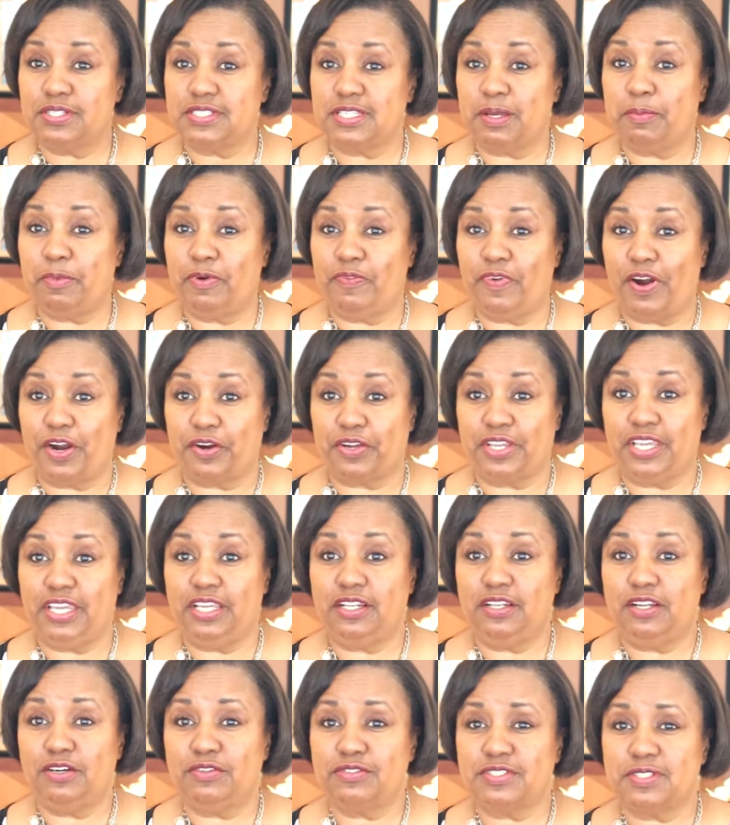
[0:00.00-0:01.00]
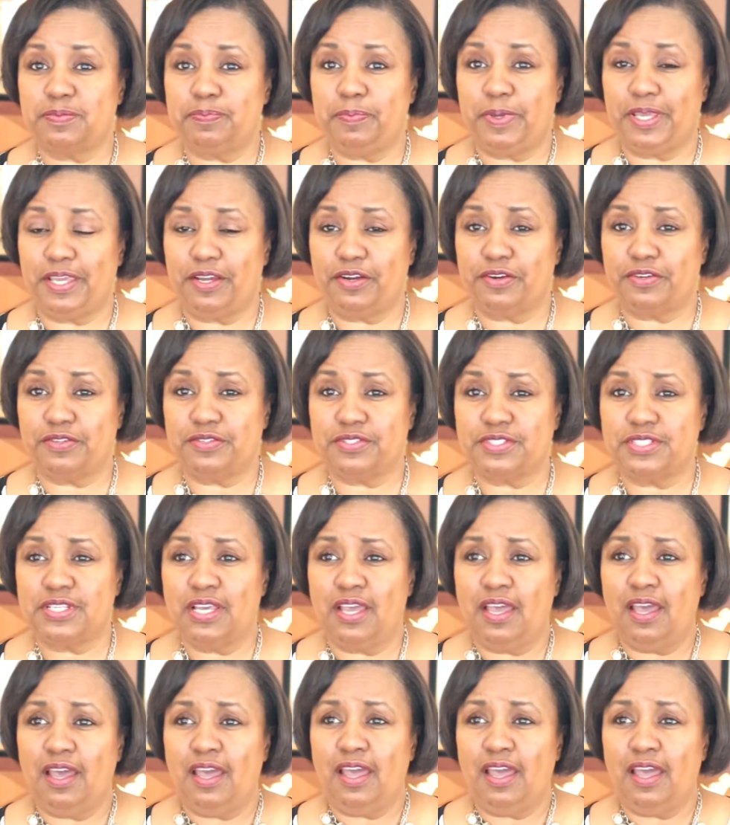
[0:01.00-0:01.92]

some of our keynote speakers,